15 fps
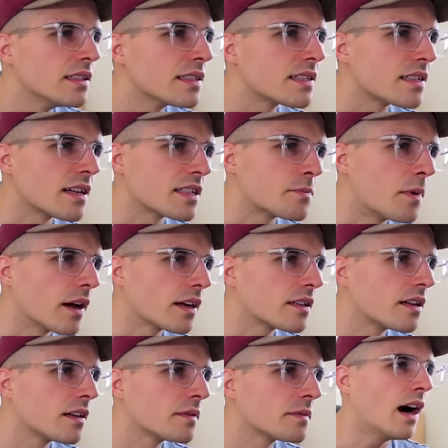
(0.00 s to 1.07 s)

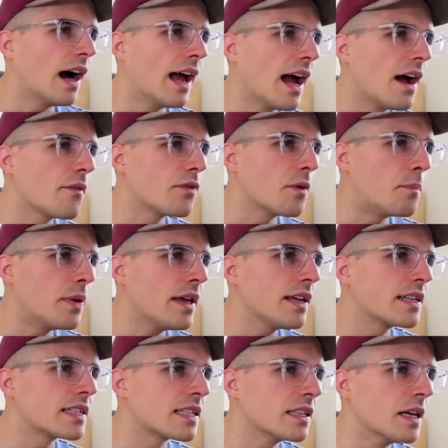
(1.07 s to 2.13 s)
Suspect. I have the
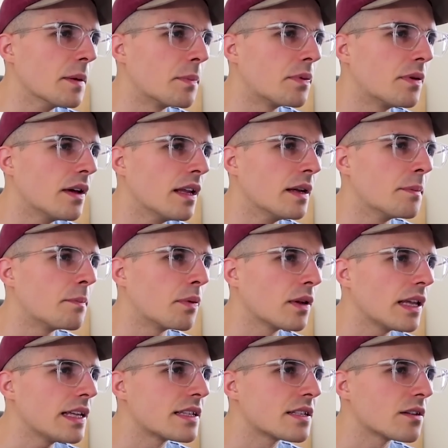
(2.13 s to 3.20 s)
pink slip and the
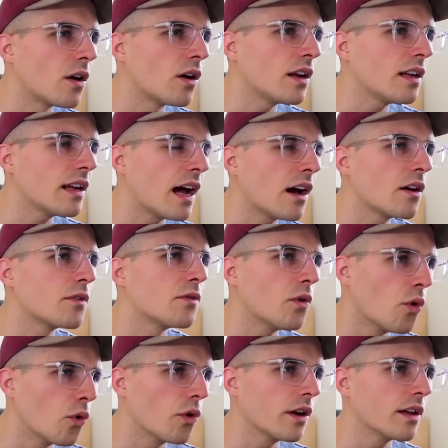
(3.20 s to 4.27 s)
plates on it out of
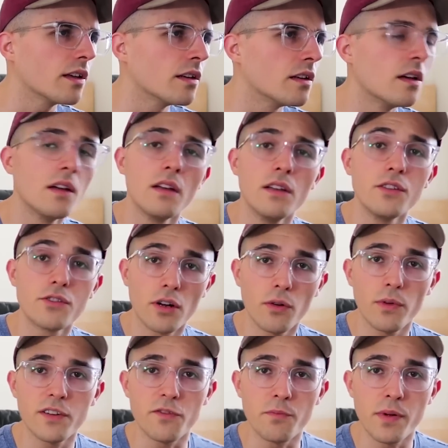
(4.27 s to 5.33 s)
Oregon. You trying to
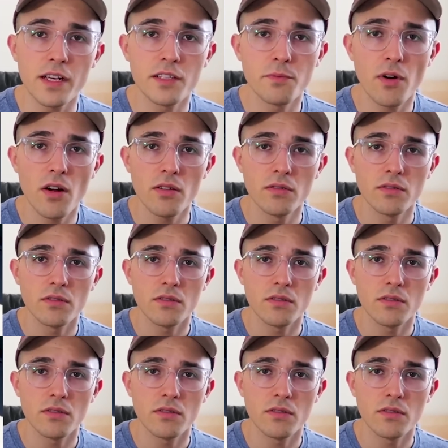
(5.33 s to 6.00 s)
race for pinks, bro?